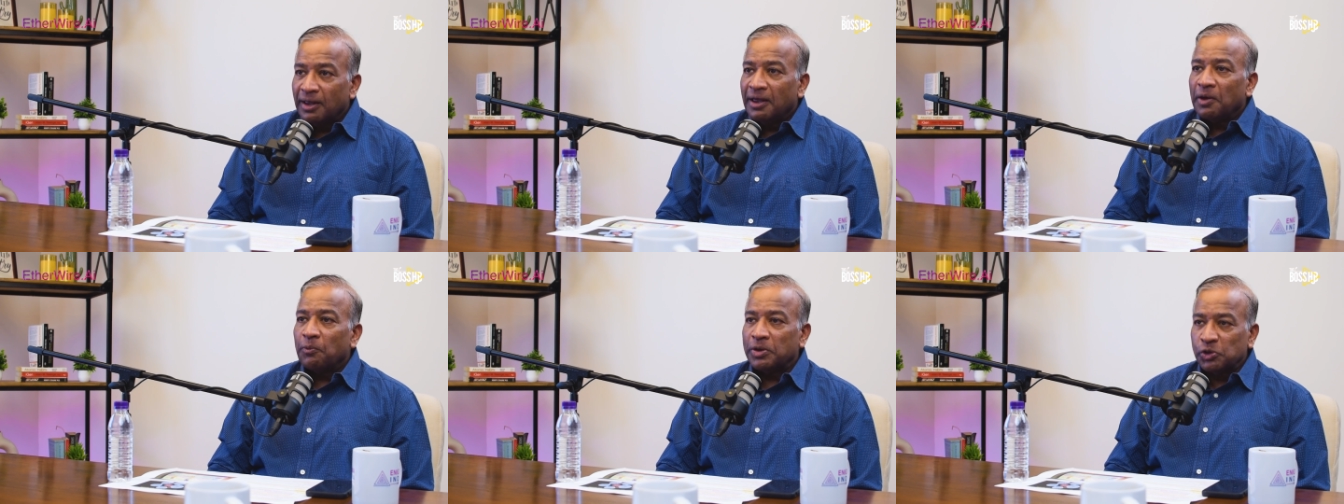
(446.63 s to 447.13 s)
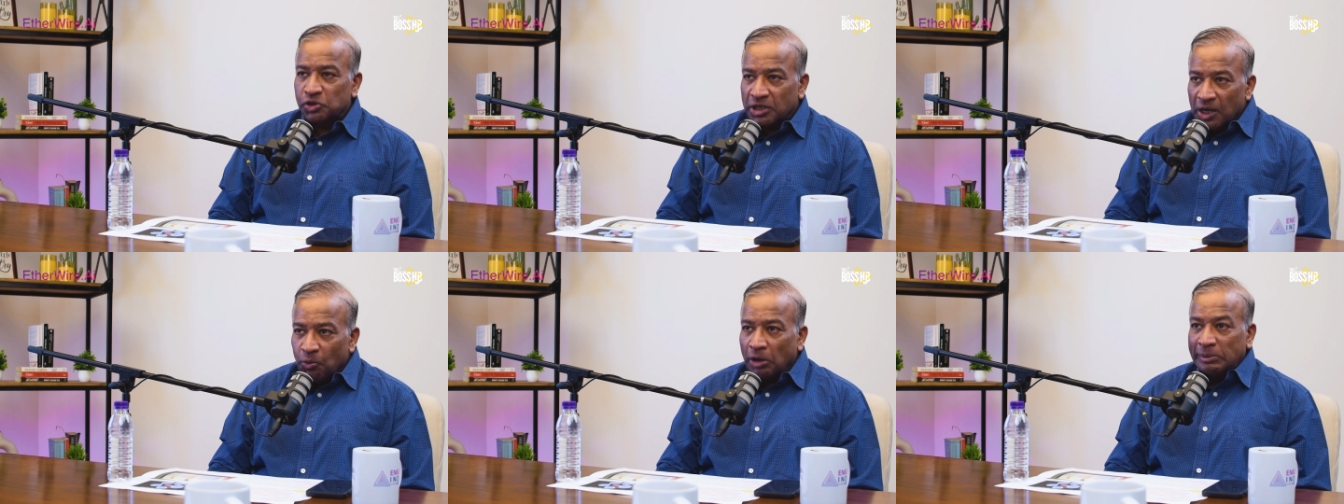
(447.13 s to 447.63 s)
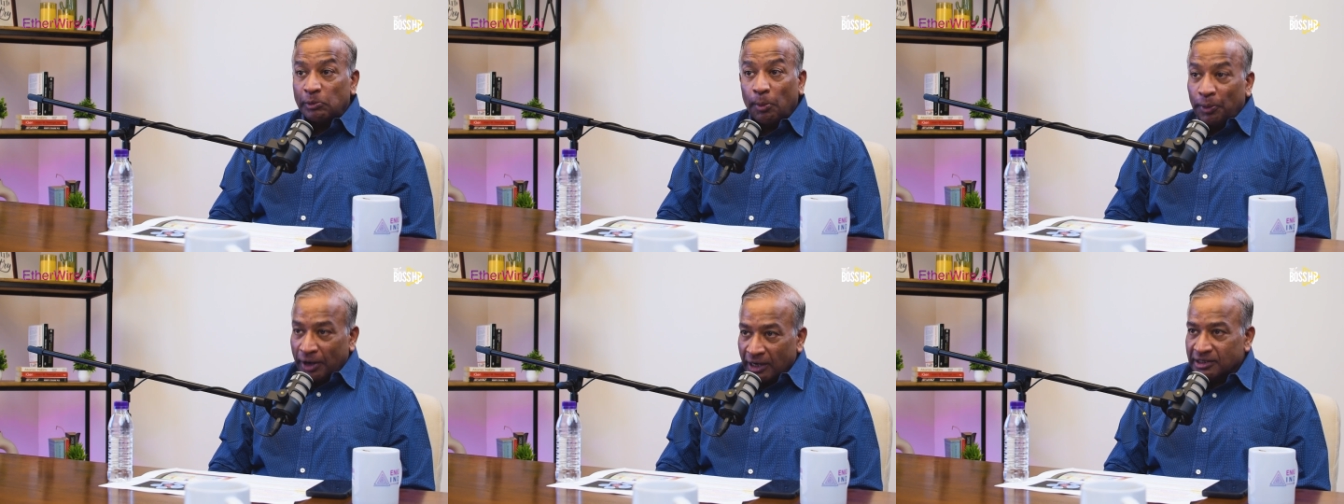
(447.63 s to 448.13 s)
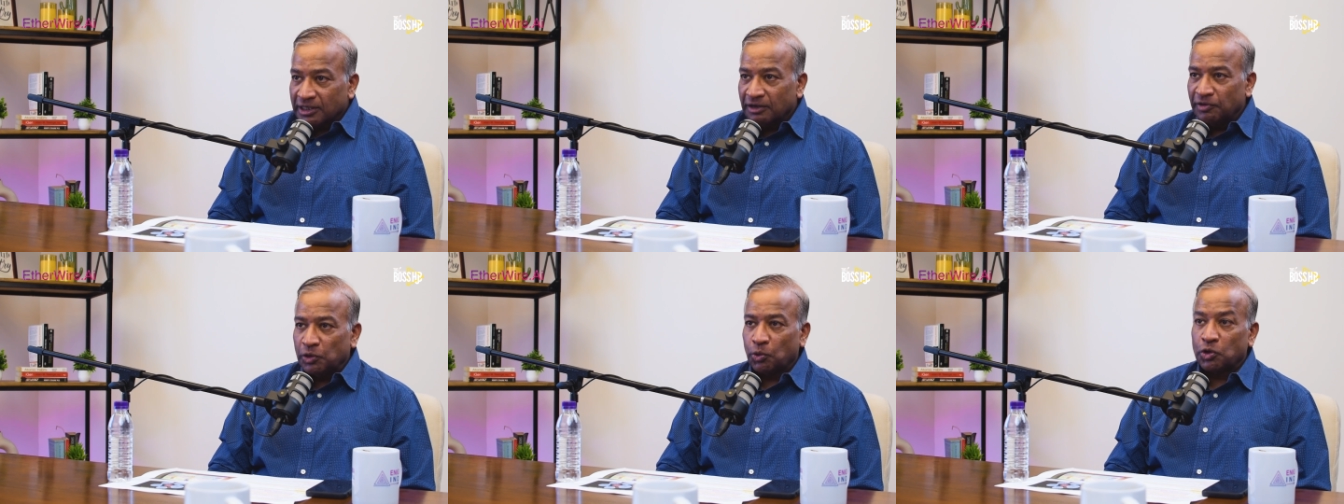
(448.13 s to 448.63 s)
Mm. When you still want to be more
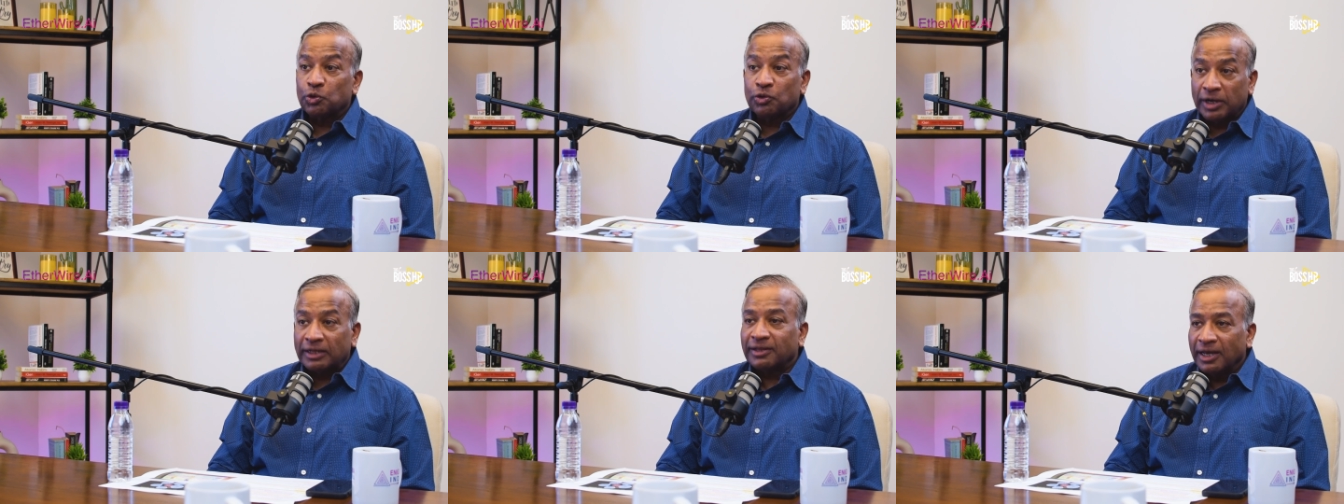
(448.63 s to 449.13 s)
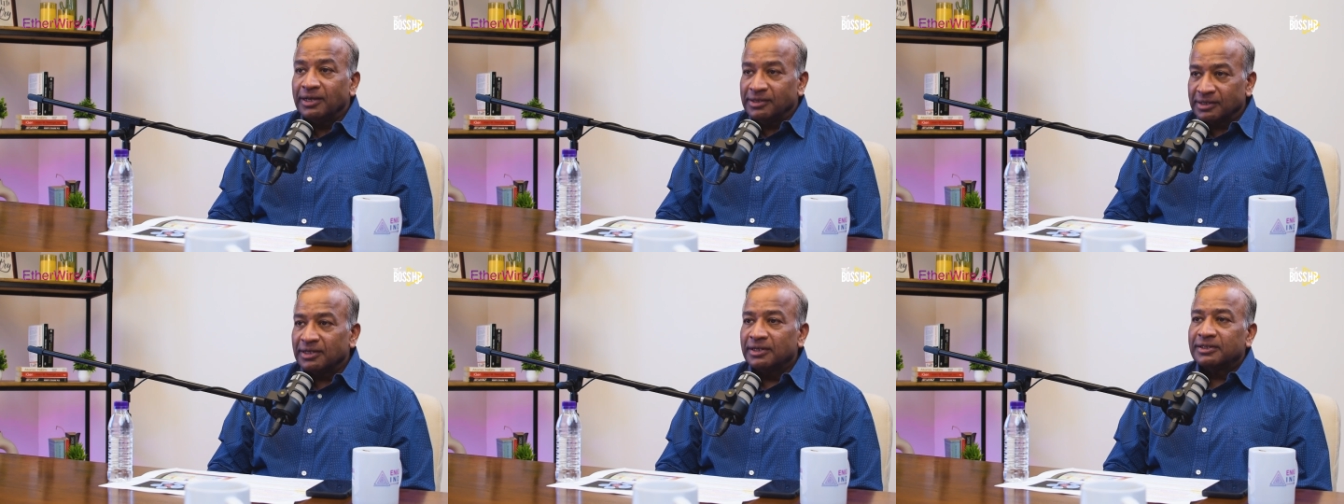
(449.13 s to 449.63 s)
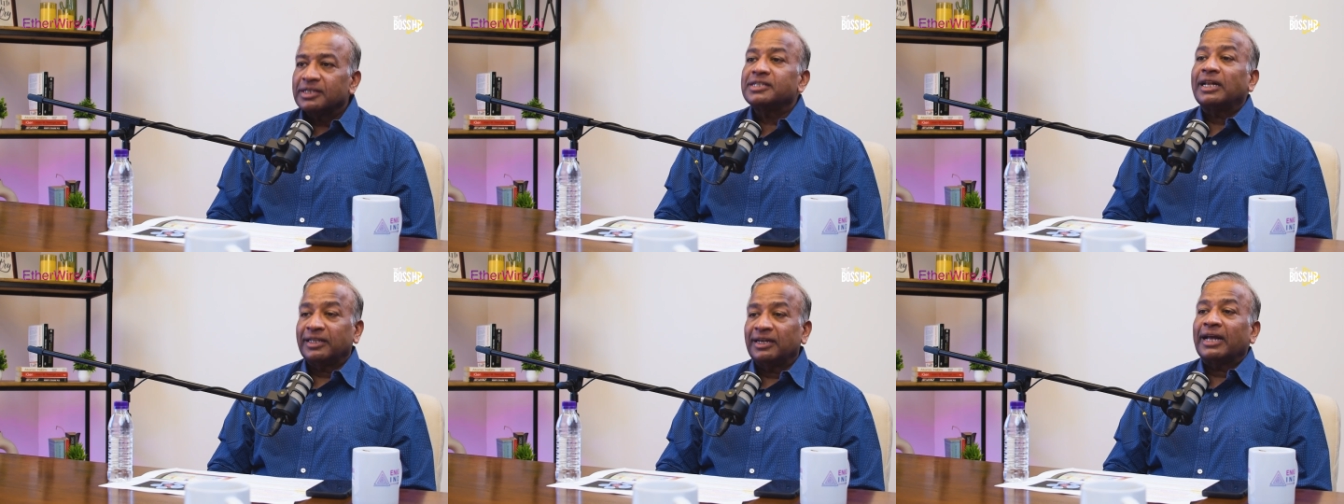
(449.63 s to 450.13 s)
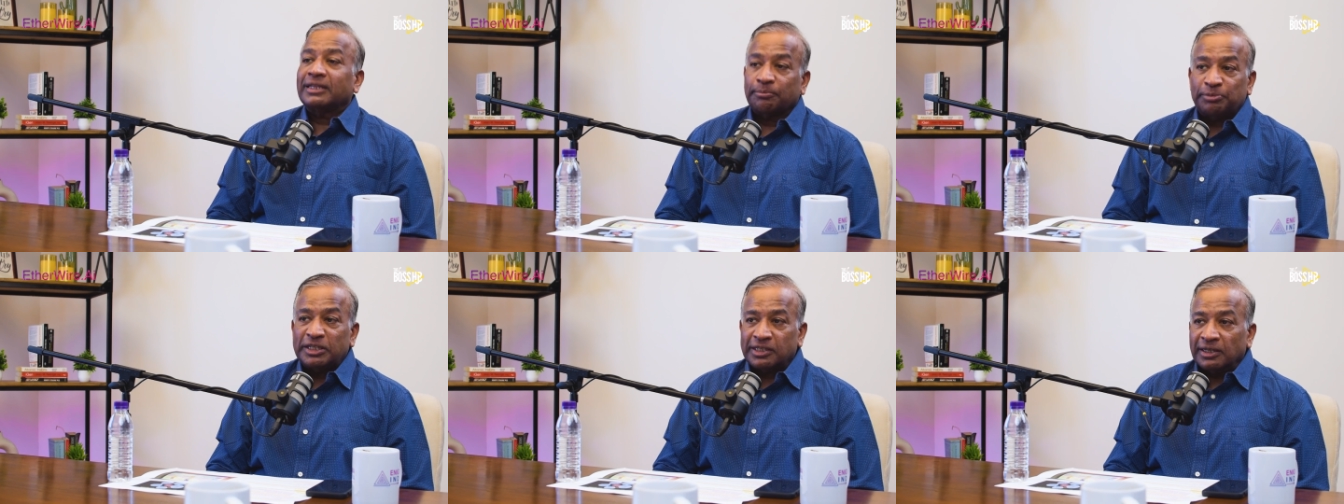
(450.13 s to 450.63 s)
productive and you want to do great things, mm. there's nothing like the
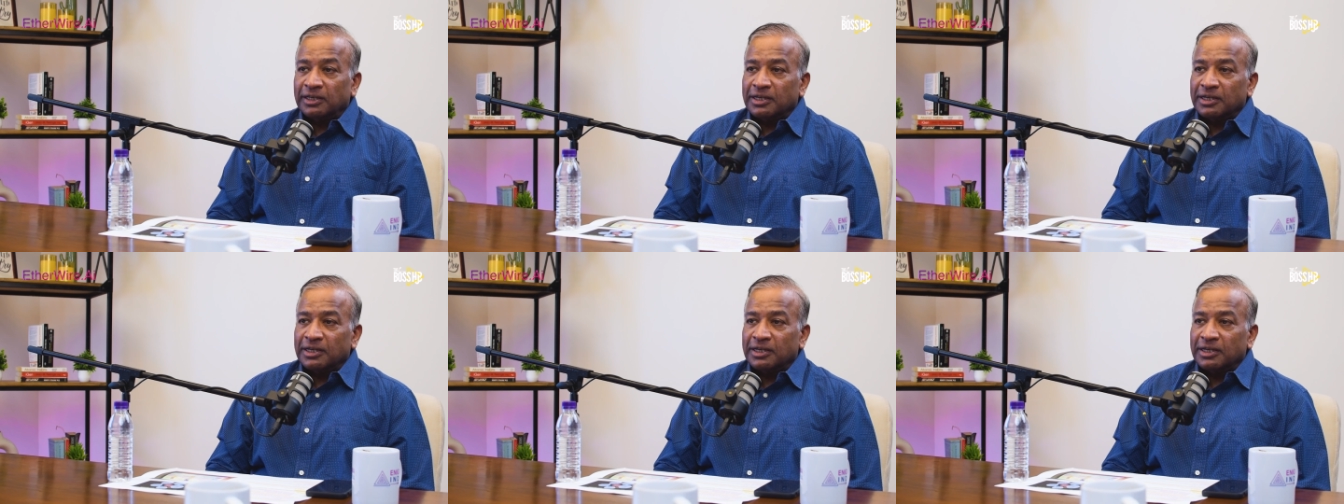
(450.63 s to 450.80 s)
PC.